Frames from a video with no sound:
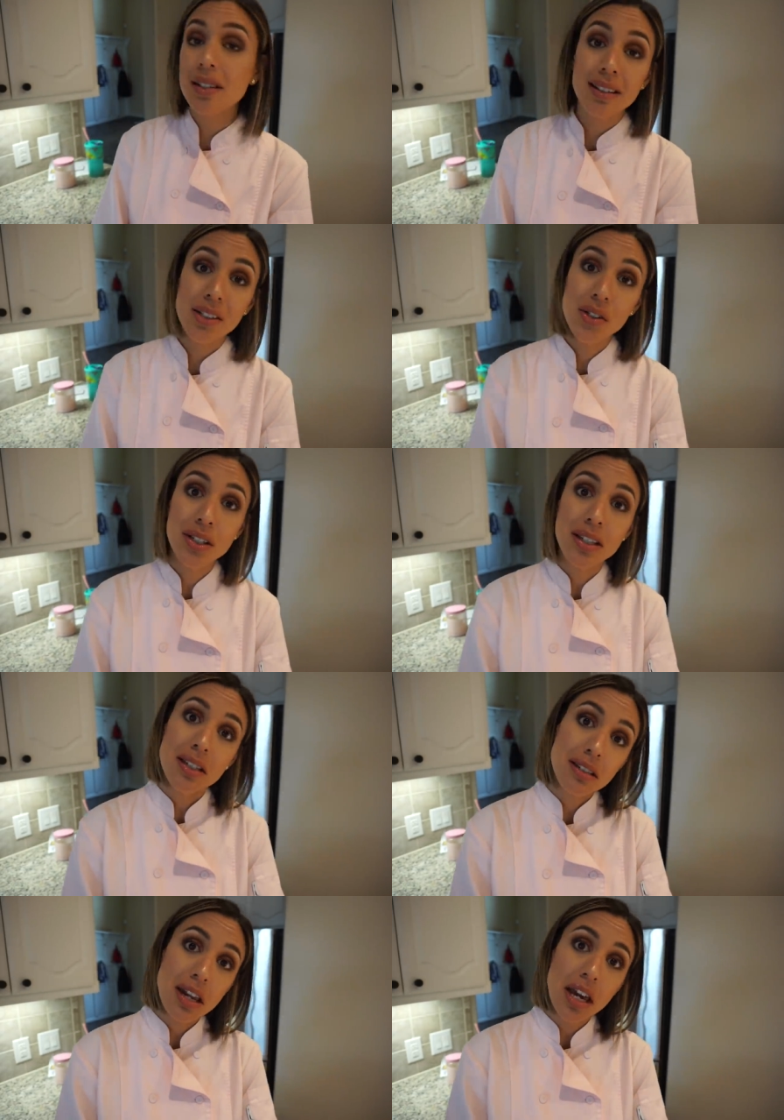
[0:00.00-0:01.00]
delicious
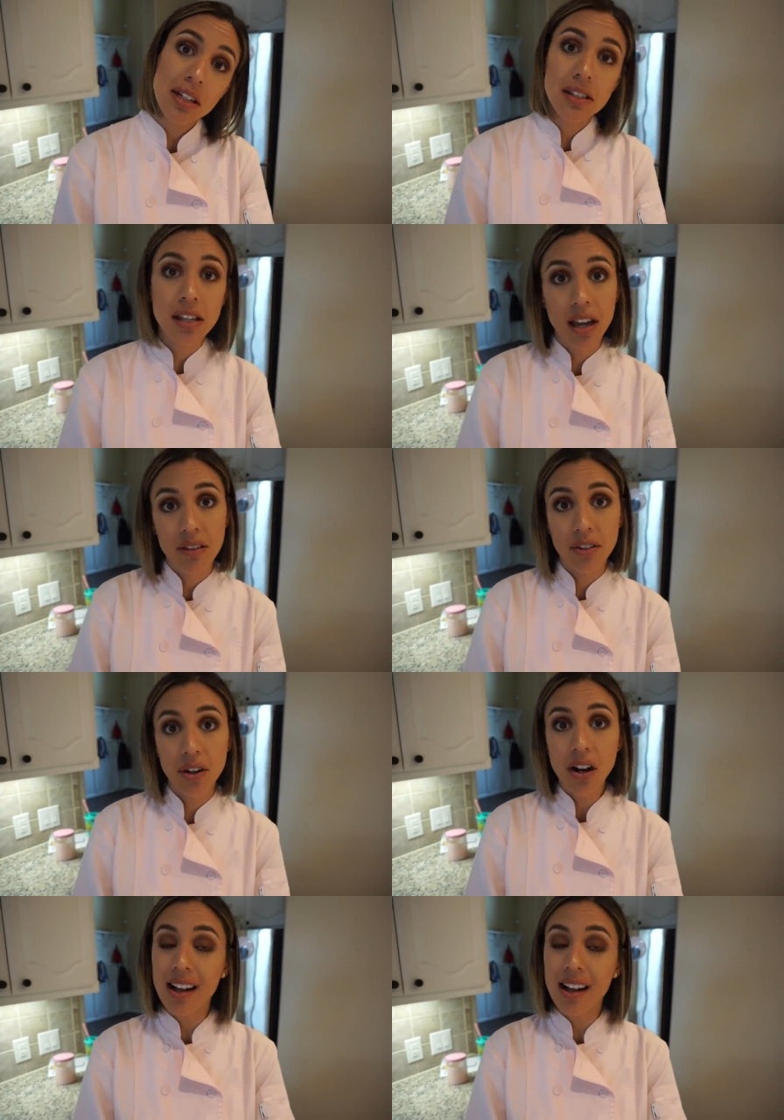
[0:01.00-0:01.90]
snacks ever.